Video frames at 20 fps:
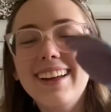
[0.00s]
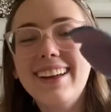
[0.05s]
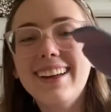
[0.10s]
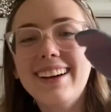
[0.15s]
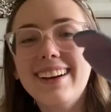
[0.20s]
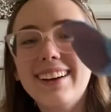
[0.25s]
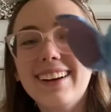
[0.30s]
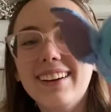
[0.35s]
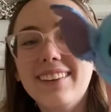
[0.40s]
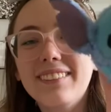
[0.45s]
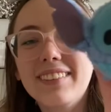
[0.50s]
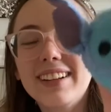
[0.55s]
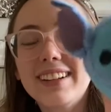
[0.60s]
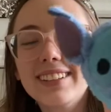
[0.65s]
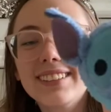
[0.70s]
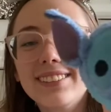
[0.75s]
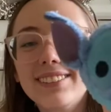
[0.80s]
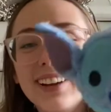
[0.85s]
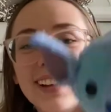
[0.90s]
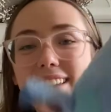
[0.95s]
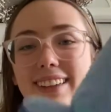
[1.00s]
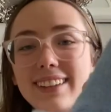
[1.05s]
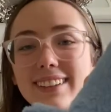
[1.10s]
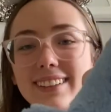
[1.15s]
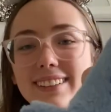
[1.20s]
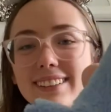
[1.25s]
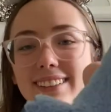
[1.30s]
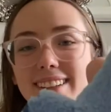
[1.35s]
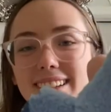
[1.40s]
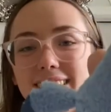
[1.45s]
Um, here's a regular
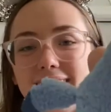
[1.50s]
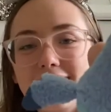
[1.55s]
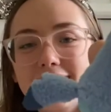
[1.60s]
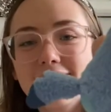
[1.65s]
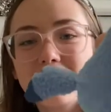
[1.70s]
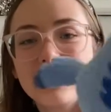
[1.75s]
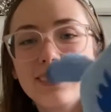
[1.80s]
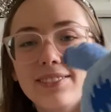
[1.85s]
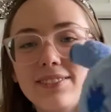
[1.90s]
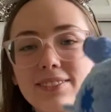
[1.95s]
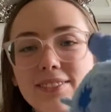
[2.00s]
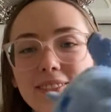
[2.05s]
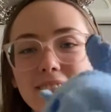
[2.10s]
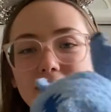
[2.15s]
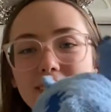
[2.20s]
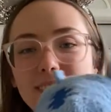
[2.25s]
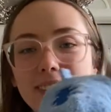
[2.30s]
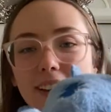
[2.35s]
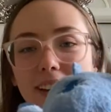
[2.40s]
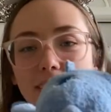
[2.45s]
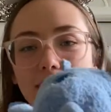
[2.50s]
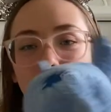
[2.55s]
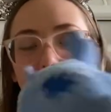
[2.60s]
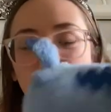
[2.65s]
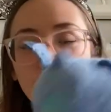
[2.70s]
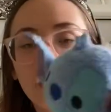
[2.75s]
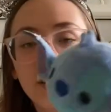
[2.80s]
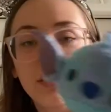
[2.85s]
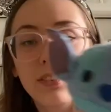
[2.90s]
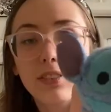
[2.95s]
Stitch, of
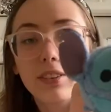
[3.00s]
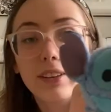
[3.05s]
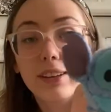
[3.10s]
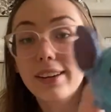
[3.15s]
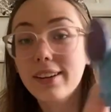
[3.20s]
course,